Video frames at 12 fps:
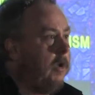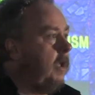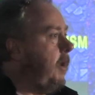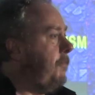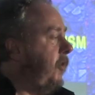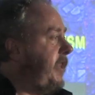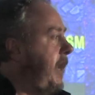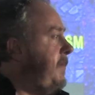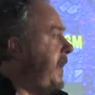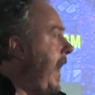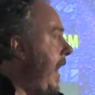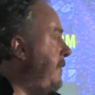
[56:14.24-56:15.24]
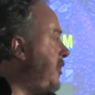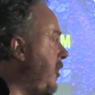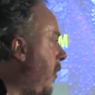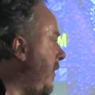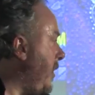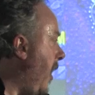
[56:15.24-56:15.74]
But they became so
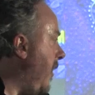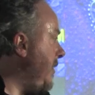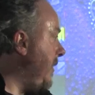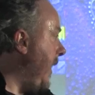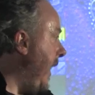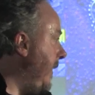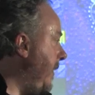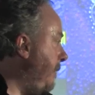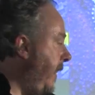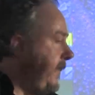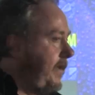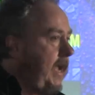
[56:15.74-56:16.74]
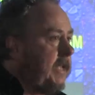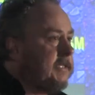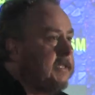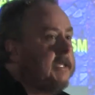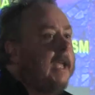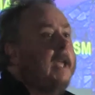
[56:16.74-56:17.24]
intoxicated by the Nazis.
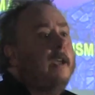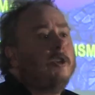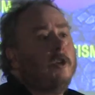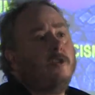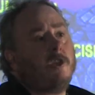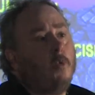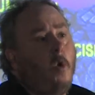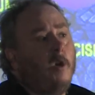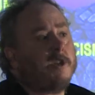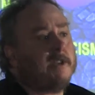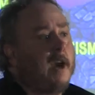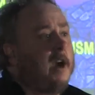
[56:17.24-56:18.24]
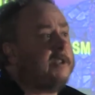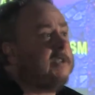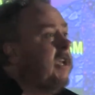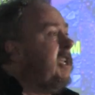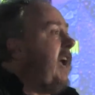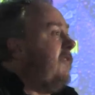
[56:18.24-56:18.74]
As soon as the war starts,
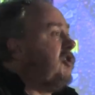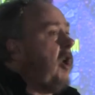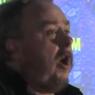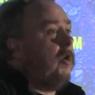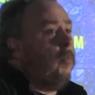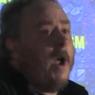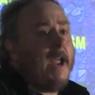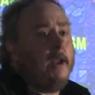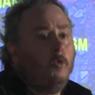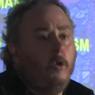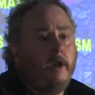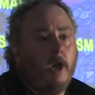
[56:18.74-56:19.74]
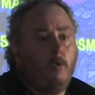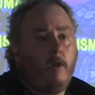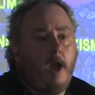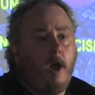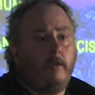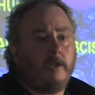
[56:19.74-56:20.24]
you have John Wayne running
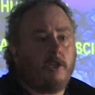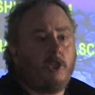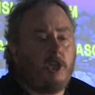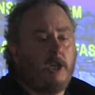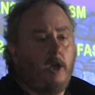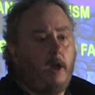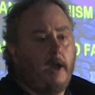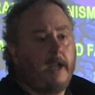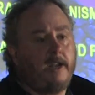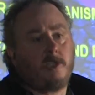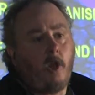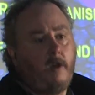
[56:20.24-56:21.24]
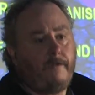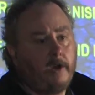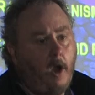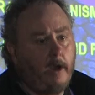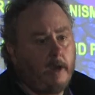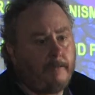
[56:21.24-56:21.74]
around as a GI, and it's all
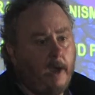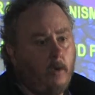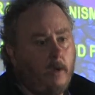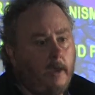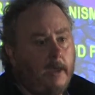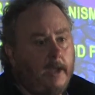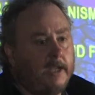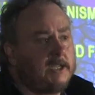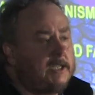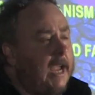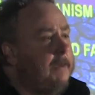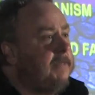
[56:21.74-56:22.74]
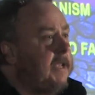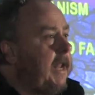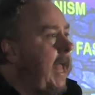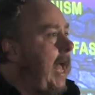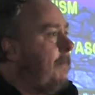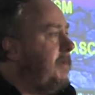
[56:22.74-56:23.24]
forgotten about. It's the same thing that
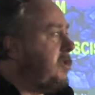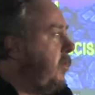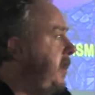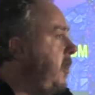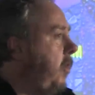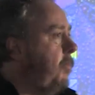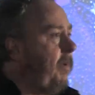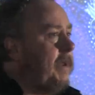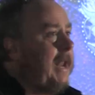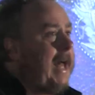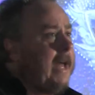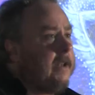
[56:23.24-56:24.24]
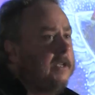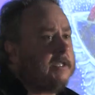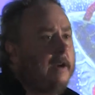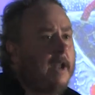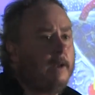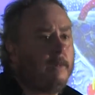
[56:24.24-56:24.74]
happens with, Bin Laden is our
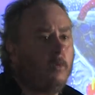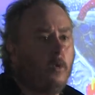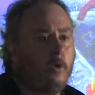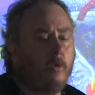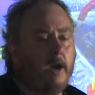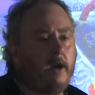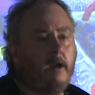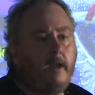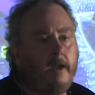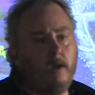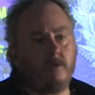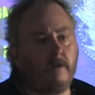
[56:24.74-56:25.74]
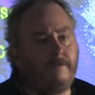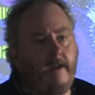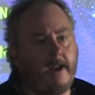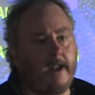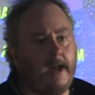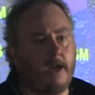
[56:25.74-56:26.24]
enemy one year, he was a friend
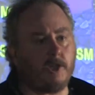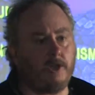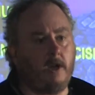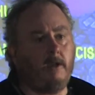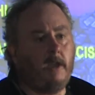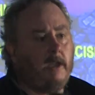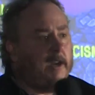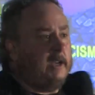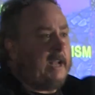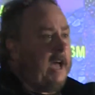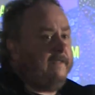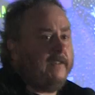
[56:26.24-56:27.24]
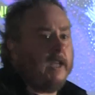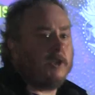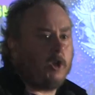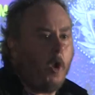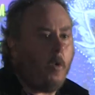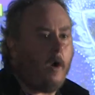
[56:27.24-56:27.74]
last year, Gaddafi, and
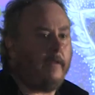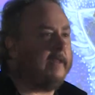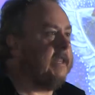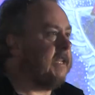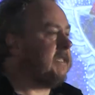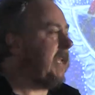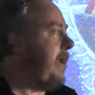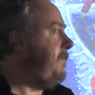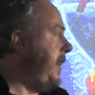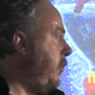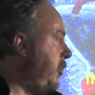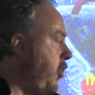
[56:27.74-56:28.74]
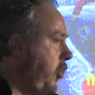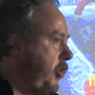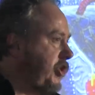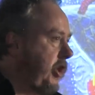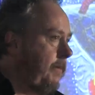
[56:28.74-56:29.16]
so on. They do the same thing with culture.